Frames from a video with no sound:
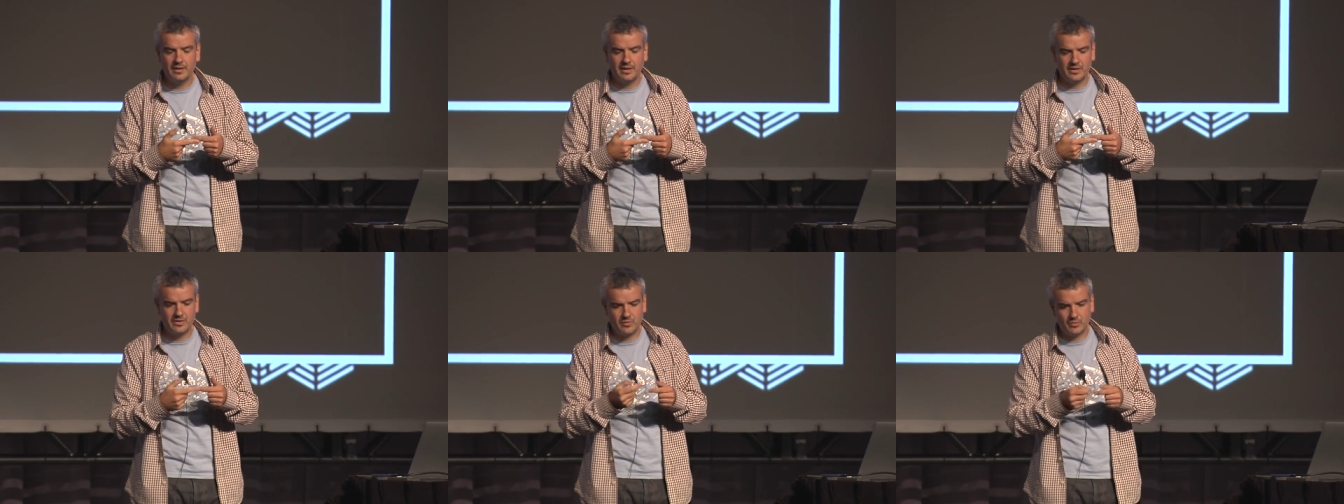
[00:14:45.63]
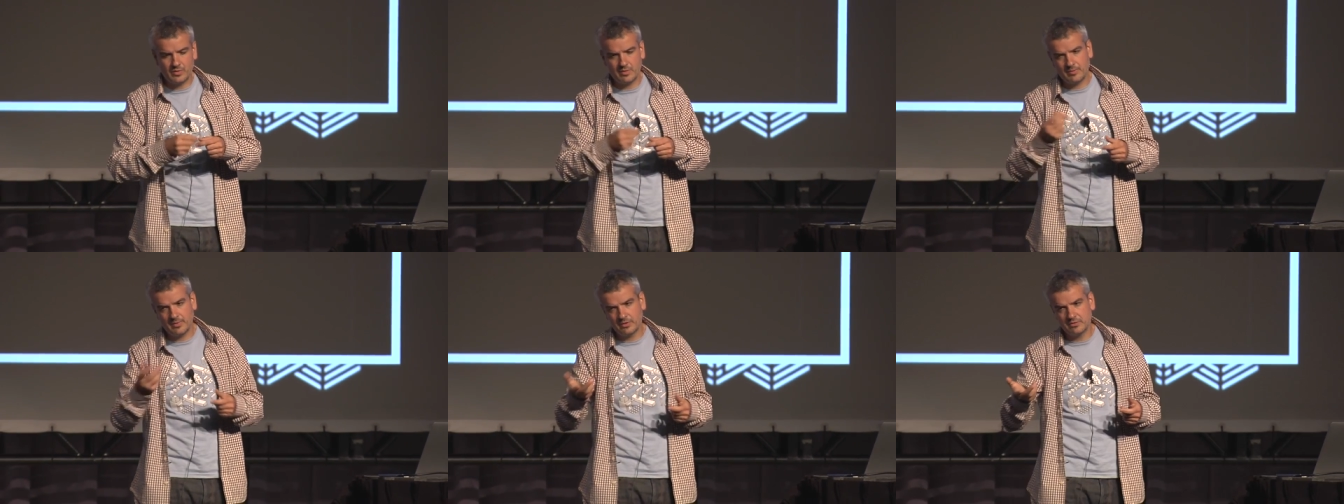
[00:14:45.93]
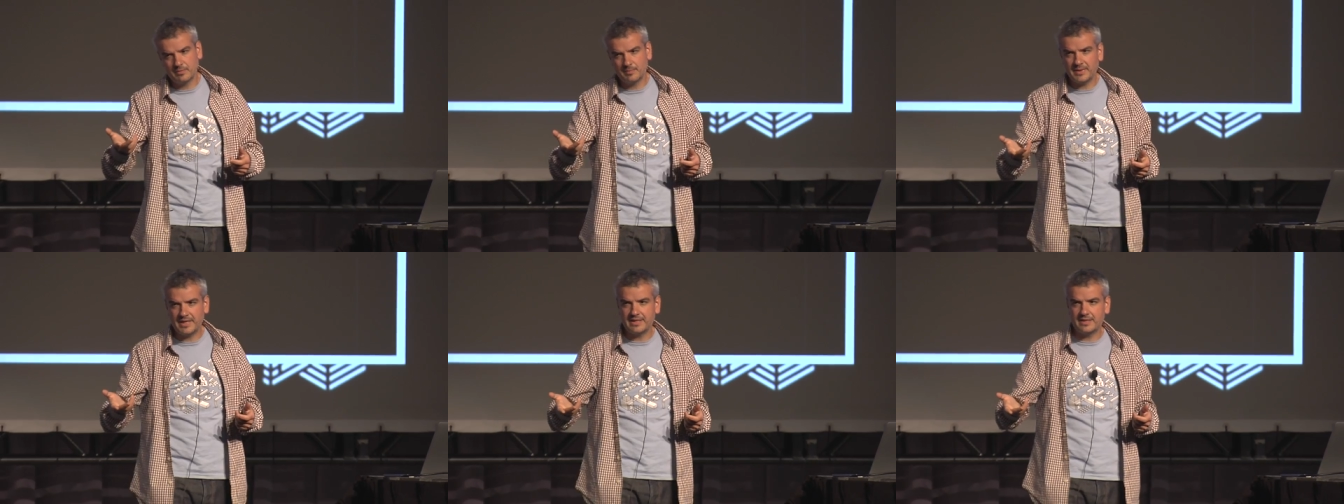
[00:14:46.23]
and you want to
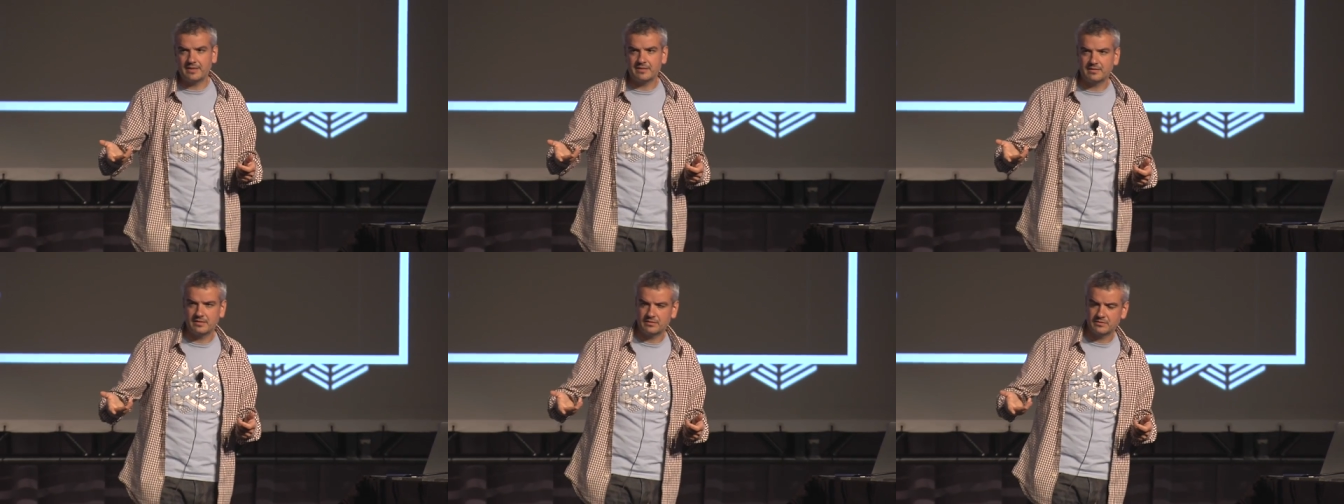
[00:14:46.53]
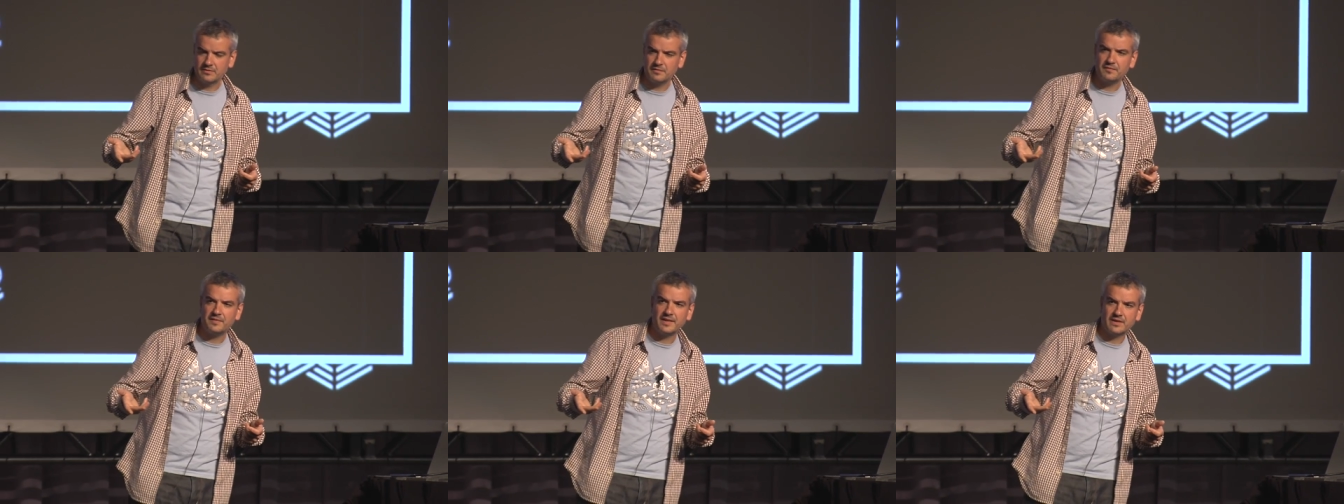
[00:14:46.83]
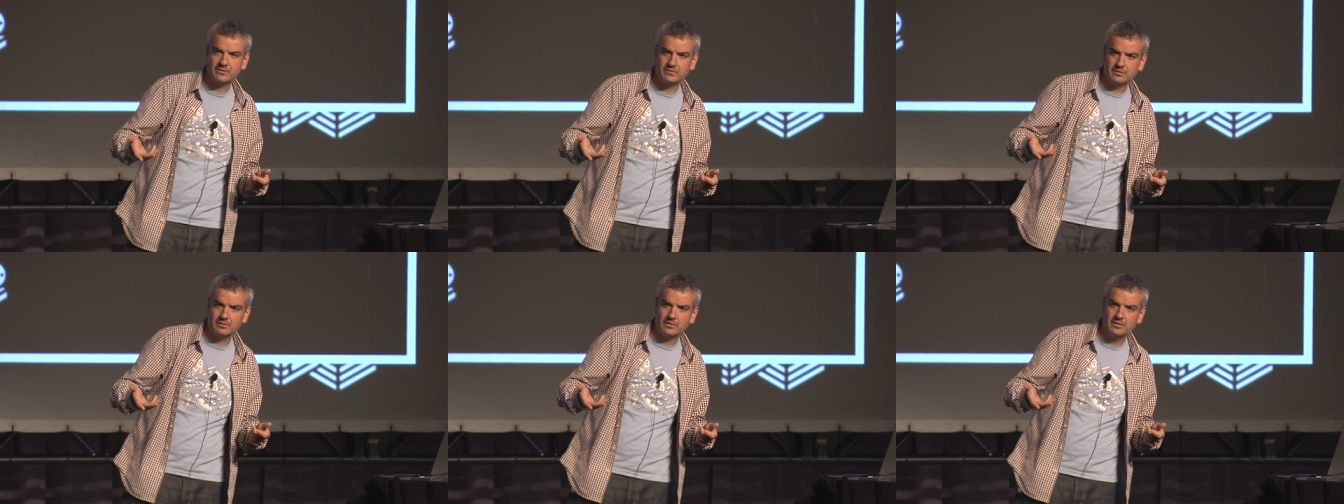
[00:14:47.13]
multiply that as a
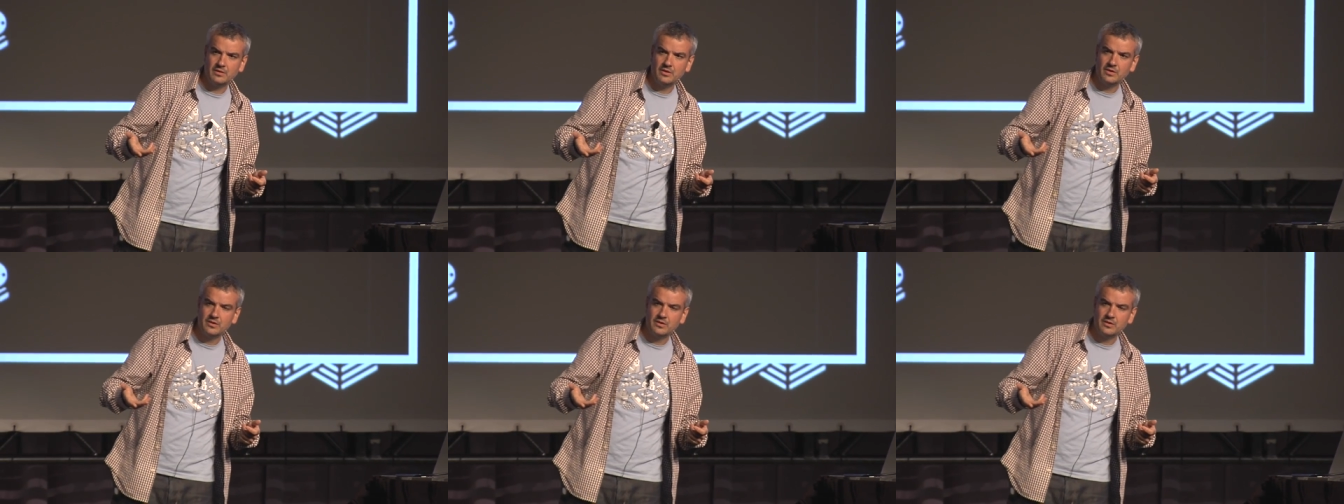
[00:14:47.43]
factor.